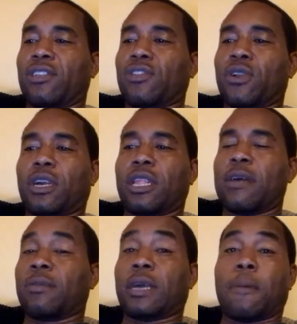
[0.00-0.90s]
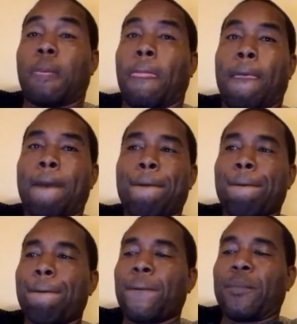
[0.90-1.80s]
just throw the gloves up.
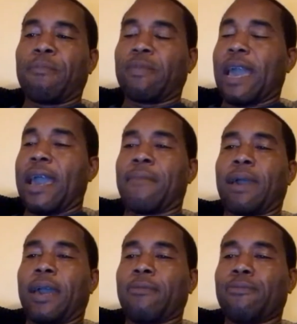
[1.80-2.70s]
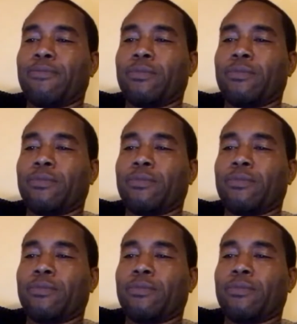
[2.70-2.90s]
Hey, man.